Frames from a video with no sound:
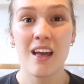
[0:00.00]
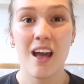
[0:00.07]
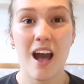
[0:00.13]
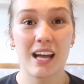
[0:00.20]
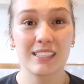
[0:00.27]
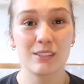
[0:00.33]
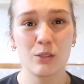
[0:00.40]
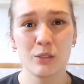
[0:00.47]

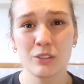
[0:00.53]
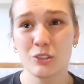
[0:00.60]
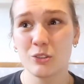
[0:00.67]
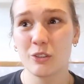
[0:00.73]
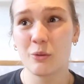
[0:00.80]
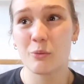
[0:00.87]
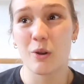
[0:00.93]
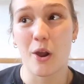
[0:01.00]
as long as you
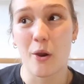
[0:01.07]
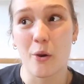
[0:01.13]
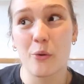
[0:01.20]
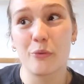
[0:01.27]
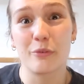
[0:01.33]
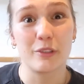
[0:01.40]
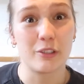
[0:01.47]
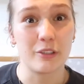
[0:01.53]
don't
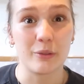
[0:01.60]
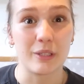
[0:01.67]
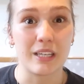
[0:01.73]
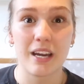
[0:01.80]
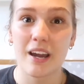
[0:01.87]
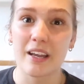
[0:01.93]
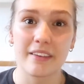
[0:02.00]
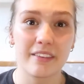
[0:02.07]
overdo it,
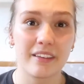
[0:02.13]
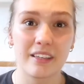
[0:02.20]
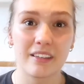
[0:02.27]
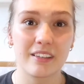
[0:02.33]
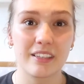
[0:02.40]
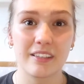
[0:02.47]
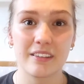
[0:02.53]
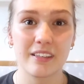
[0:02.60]
I think,
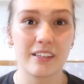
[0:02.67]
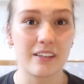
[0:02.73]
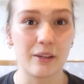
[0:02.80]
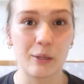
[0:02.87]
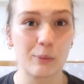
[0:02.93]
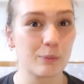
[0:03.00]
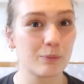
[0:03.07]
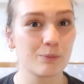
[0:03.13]
you
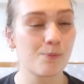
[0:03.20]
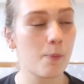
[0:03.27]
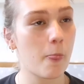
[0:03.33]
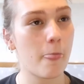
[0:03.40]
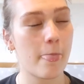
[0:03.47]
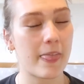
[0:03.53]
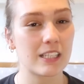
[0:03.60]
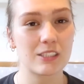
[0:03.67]
know,
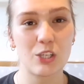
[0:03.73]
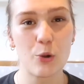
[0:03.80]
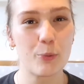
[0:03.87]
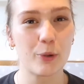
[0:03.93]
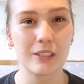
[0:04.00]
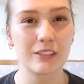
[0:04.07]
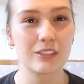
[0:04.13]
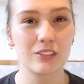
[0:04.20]
there's no
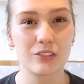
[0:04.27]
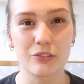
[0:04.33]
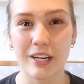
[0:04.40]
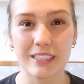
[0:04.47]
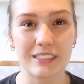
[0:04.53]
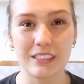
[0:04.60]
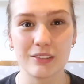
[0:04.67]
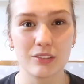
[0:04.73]
point
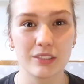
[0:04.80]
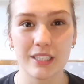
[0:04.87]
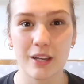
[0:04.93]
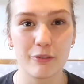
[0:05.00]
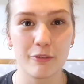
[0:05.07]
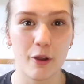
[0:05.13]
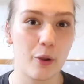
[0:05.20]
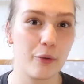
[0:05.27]
stressing yourself
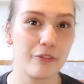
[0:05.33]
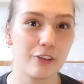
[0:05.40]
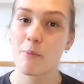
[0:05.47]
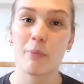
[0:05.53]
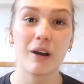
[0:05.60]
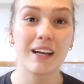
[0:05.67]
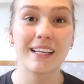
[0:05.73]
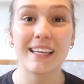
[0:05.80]
over.
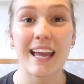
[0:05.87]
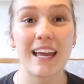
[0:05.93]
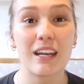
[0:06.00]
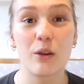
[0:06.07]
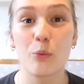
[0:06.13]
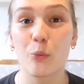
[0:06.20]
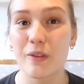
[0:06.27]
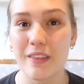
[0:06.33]
But again,
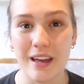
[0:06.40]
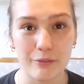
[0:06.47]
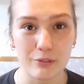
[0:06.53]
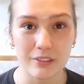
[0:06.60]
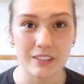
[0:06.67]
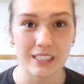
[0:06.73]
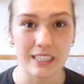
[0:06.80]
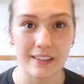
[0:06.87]
with
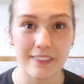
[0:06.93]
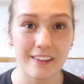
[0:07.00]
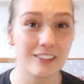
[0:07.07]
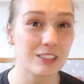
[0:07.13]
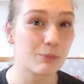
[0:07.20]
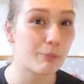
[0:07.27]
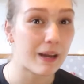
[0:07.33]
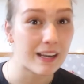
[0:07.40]
everything, there is
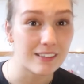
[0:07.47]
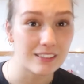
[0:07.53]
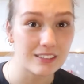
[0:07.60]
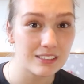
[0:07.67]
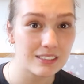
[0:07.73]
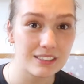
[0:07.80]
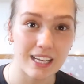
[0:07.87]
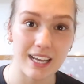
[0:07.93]

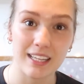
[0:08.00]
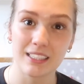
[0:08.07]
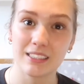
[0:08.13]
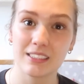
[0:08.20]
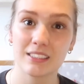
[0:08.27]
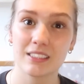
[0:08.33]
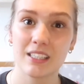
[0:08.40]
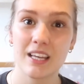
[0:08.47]
balance and
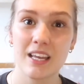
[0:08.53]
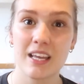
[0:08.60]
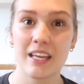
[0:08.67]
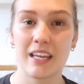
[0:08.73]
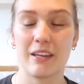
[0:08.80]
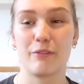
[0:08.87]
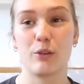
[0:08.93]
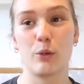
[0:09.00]

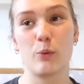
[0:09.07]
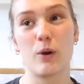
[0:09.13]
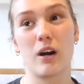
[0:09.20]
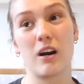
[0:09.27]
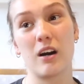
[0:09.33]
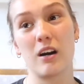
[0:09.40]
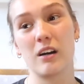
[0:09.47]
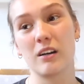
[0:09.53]
if you
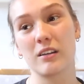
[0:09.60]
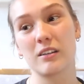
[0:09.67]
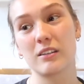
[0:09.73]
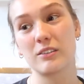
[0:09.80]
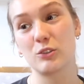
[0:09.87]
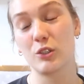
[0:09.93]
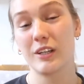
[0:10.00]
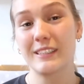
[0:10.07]
are
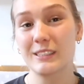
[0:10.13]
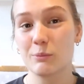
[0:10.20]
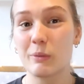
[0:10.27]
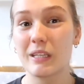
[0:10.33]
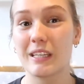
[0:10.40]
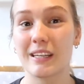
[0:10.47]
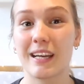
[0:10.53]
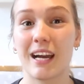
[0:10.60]
trying to be
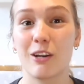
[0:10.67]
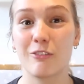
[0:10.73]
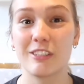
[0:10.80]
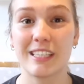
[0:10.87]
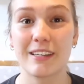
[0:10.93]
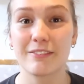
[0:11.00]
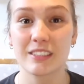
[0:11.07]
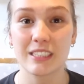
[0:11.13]
in a calorie
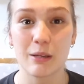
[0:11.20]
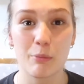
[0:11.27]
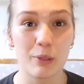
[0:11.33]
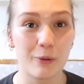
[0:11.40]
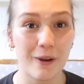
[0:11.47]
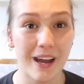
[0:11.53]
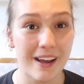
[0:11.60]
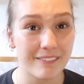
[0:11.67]
deficit but you're
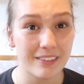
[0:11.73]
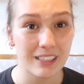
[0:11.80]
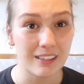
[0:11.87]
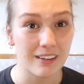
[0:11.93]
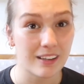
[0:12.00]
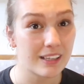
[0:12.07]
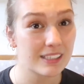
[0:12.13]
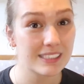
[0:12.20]
having
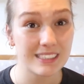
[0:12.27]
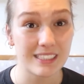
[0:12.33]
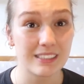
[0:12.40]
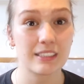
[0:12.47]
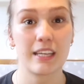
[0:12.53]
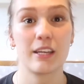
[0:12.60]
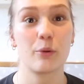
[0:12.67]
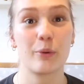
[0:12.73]
like six
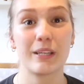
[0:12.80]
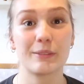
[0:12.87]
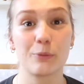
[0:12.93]
takeaways a